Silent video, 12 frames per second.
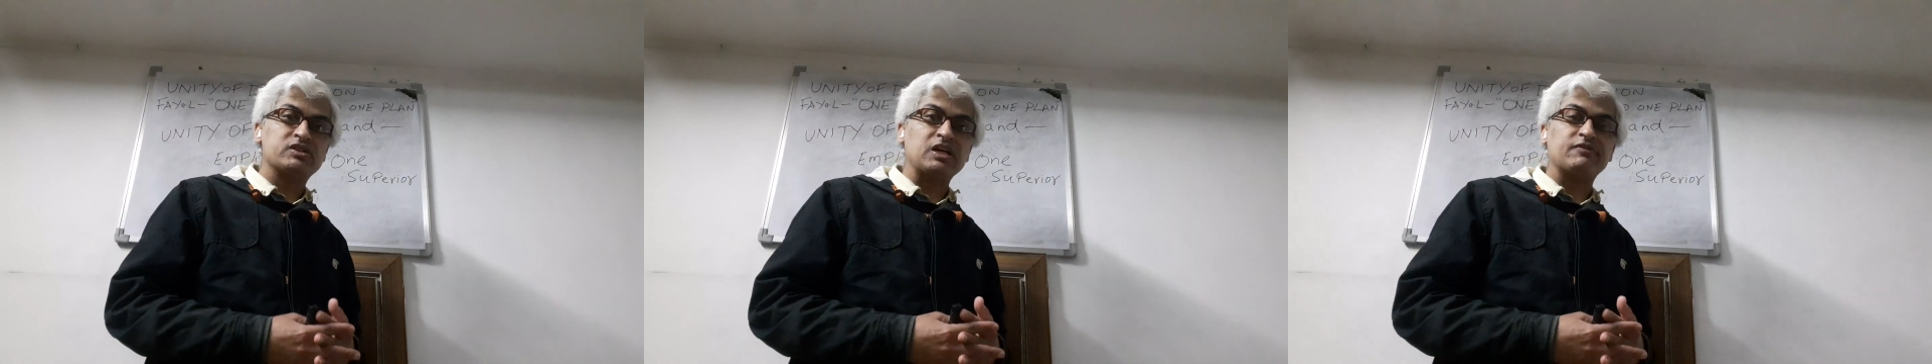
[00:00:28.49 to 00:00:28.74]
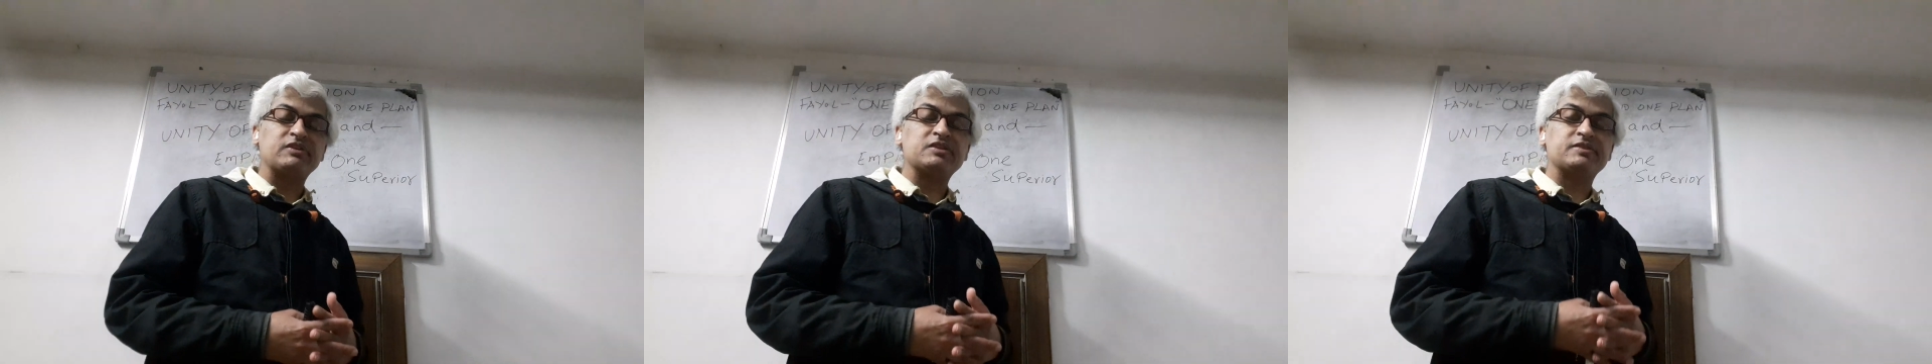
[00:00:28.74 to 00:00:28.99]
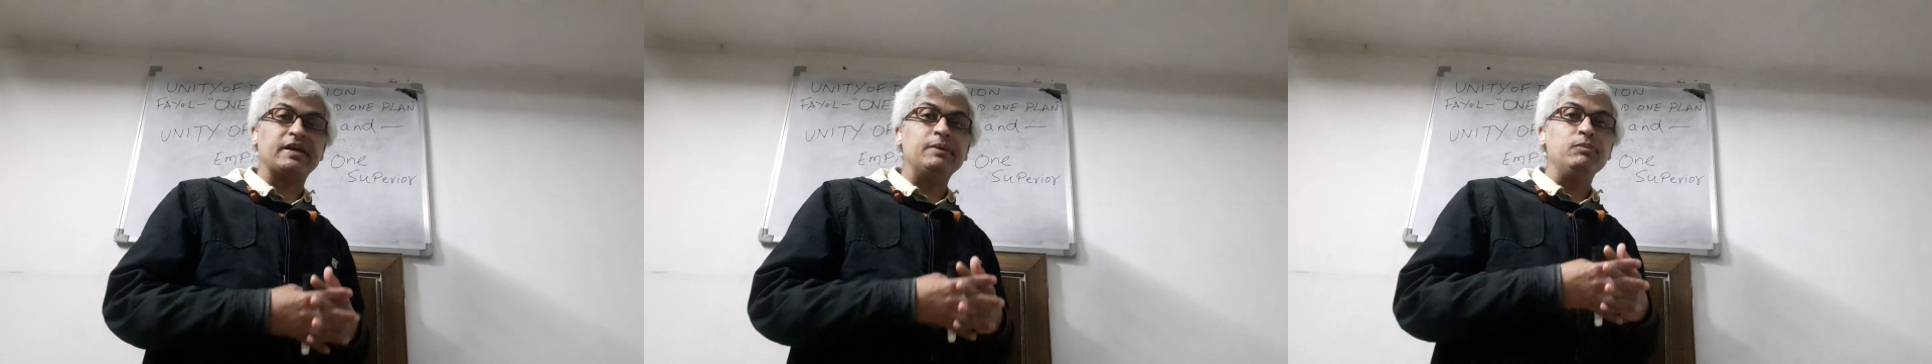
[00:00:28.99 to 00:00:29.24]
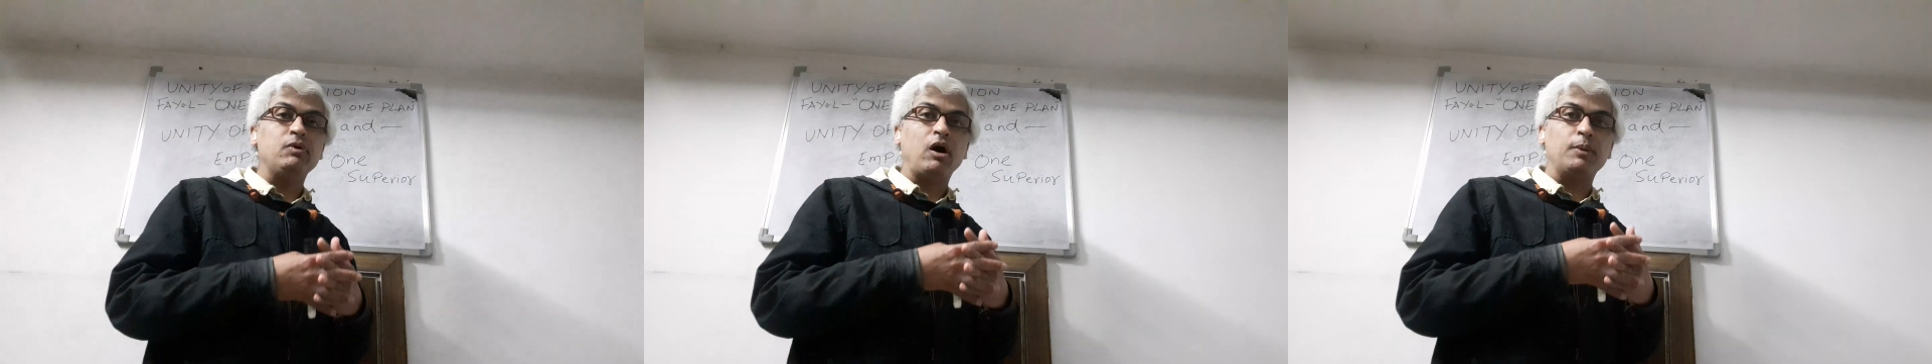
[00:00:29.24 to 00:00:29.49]
have the
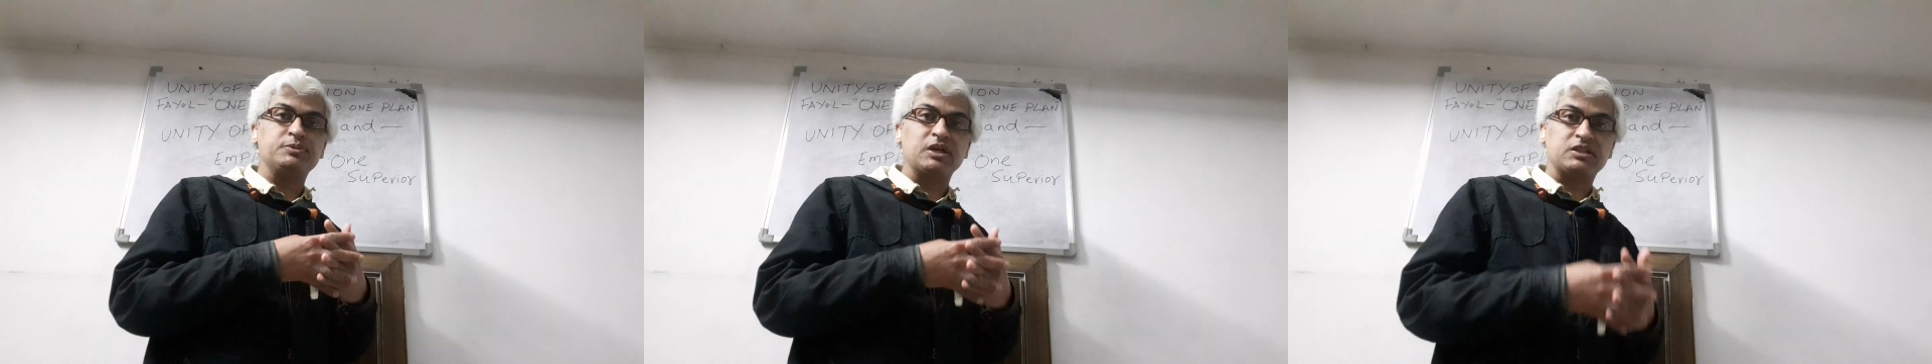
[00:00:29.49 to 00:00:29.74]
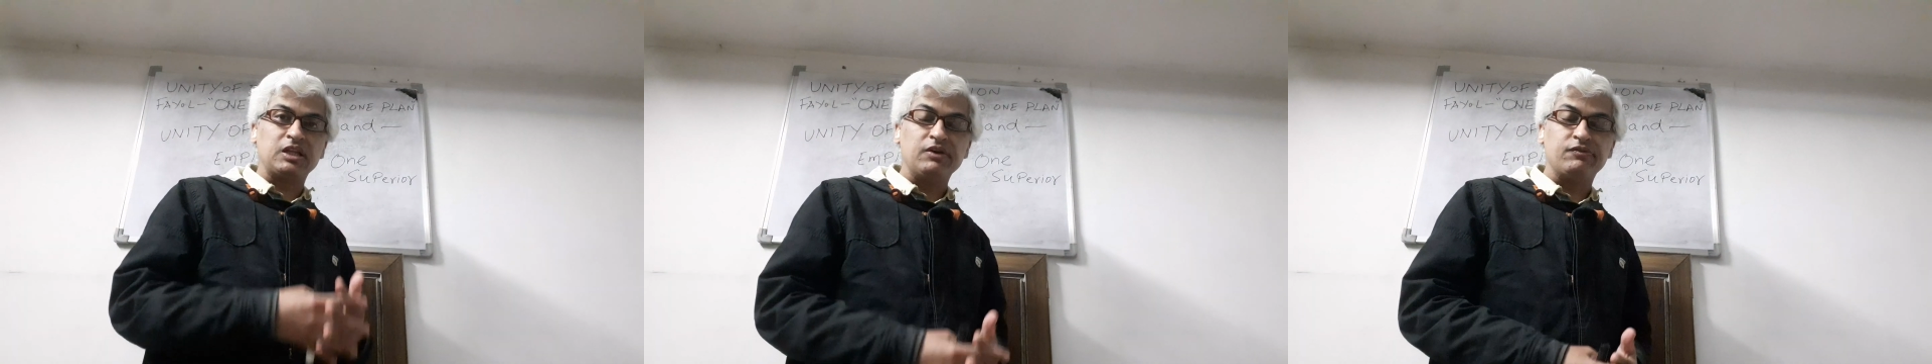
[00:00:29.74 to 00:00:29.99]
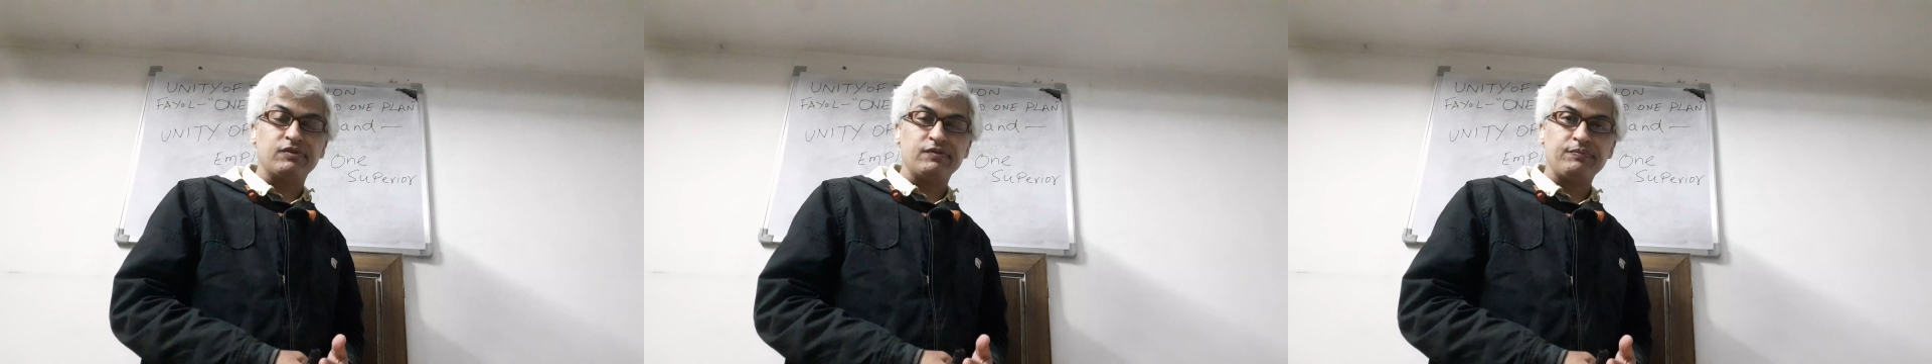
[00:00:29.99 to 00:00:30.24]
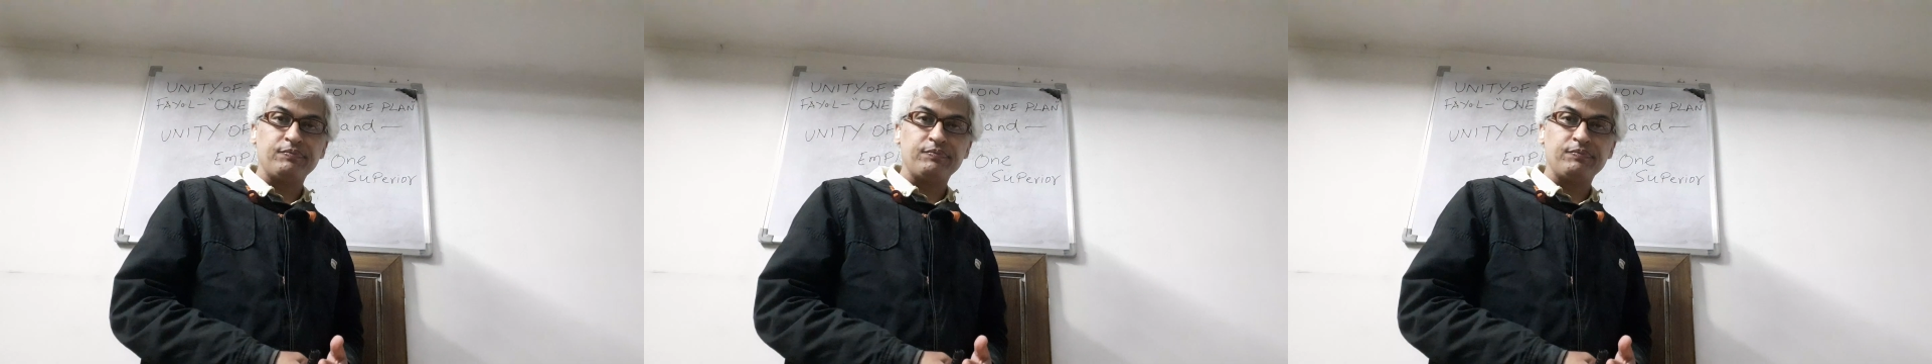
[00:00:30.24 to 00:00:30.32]
same objective.